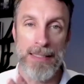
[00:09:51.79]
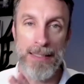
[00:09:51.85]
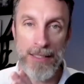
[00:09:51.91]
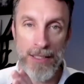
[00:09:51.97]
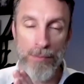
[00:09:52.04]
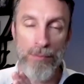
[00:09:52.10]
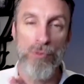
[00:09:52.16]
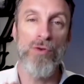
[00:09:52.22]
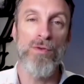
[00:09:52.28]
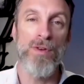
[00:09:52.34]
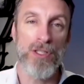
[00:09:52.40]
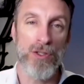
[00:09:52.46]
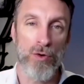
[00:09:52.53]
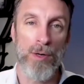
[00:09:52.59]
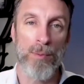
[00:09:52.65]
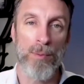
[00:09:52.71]
Does it move us
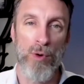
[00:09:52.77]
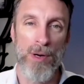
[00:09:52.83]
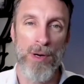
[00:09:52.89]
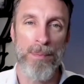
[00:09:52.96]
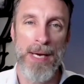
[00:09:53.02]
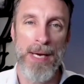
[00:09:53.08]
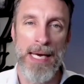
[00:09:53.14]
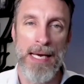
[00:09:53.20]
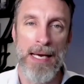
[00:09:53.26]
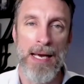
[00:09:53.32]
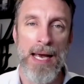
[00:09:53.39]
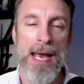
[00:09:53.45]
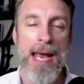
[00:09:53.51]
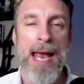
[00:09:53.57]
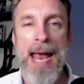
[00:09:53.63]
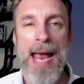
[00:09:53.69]
toward point B?
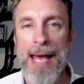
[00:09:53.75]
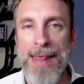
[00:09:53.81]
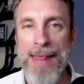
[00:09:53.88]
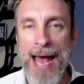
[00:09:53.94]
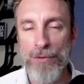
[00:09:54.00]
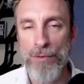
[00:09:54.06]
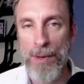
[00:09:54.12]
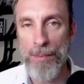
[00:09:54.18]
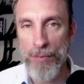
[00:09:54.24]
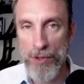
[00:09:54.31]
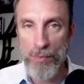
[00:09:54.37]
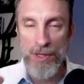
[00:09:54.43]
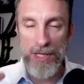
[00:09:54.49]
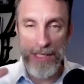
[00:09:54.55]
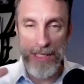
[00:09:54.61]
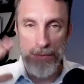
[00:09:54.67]
And that's what I'm,
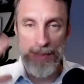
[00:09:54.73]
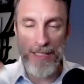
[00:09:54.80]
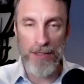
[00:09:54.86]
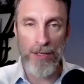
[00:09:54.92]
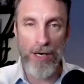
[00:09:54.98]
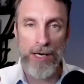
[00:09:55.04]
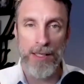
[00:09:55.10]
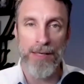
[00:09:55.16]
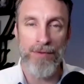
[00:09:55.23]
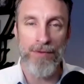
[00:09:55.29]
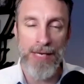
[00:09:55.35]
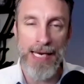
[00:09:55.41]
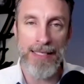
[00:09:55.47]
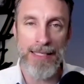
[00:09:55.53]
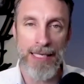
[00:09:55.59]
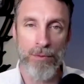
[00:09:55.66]
with this business hierarchy of
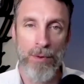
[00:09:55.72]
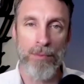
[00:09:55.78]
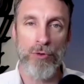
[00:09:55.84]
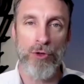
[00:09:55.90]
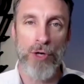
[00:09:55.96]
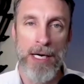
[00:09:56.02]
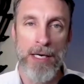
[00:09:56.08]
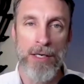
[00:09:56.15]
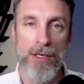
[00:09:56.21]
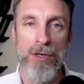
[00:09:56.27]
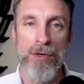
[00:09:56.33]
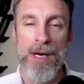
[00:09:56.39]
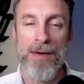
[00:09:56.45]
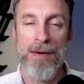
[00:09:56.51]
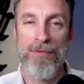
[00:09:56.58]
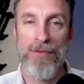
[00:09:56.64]
needs, that's what I'm trying to do
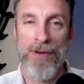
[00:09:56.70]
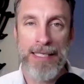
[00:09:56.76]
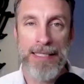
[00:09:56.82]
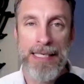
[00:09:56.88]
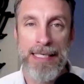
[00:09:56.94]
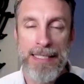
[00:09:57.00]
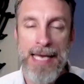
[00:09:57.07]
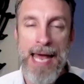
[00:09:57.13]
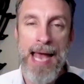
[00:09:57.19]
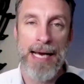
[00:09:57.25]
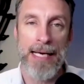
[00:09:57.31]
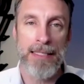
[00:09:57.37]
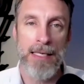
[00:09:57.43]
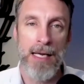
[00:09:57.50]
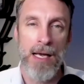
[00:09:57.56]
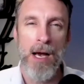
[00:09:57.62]
and fix this
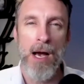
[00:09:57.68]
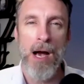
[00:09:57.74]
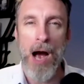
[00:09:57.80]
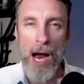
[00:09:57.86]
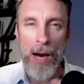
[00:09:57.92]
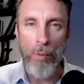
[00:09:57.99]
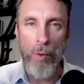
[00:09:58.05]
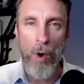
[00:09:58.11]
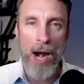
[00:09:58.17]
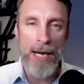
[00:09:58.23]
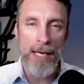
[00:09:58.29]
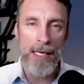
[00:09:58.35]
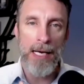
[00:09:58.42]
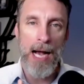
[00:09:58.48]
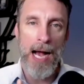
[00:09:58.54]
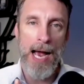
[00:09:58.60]
next. I want to
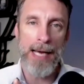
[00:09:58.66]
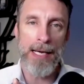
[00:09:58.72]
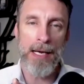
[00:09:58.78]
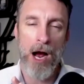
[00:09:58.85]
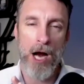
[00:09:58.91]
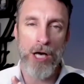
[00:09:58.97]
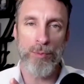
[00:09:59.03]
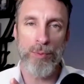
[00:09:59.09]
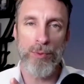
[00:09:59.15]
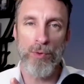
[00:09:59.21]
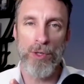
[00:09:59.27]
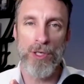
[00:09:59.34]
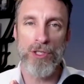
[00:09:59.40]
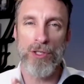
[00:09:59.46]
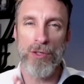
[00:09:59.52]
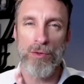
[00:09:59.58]
guide
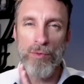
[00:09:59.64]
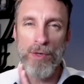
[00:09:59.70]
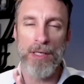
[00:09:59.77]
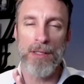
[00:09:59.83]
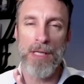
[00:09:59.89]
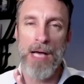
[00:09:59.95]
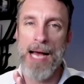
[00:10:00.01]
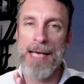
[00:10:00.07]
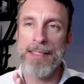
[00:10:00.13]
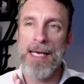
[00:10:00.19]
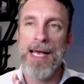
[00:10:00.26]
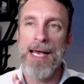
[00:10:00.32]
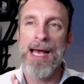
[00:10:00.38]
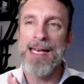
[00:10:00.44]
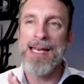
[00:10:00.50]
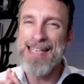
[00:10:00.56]
entrepreneurs to realize
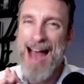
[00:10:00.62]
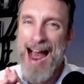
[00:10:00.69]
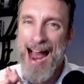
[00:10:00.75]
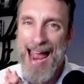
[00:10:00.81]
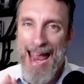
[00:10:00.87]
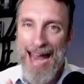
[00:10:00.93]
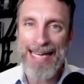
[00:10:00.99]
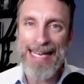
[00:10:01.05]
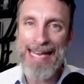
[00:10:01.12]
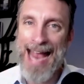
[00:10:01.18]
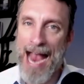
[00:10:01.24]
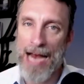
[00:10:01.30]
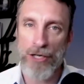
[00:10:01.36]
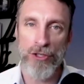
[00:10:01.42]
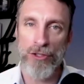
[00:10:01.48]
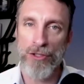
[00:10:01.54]
not any
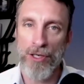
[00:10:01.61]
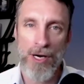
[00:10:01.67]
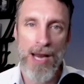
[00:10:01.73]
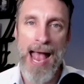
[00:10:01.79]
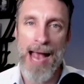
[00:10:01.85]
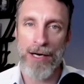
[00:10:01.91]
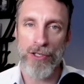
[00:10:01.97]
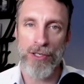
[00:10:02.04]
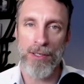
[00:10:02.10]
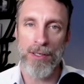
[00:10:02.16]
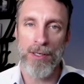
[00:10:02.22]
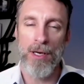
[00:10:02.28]
action is a good action.